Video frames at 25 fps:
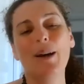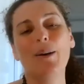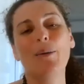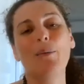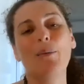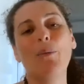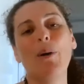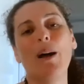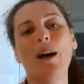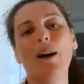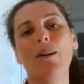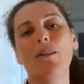
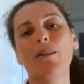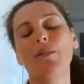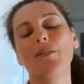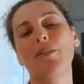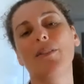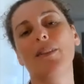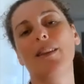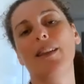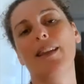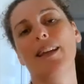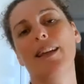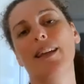Well,
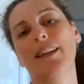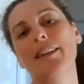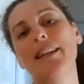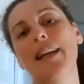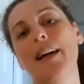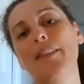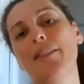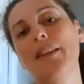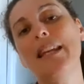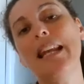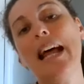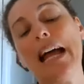
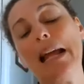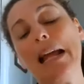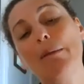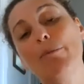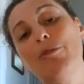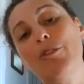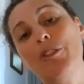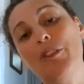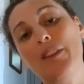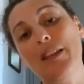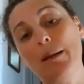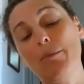another name
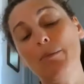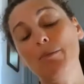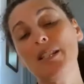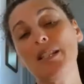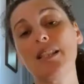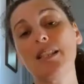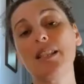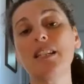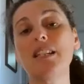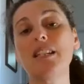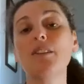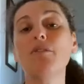for them
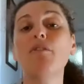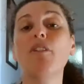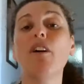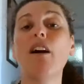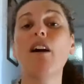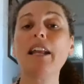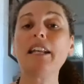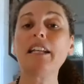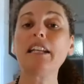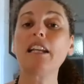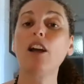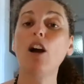is the
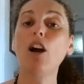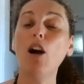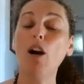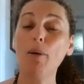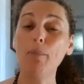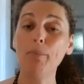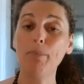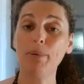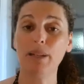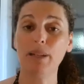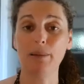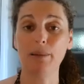divine
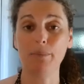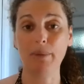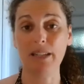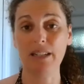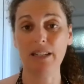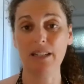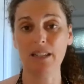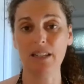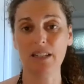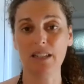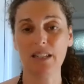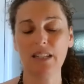
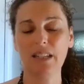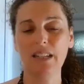complement.